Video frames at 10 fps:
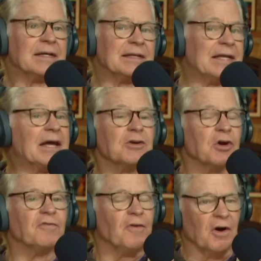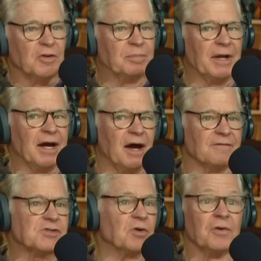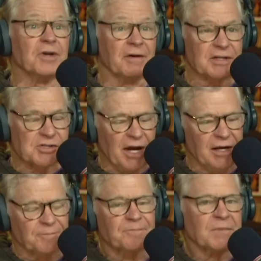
they could go far in the playoffs or they're exciting.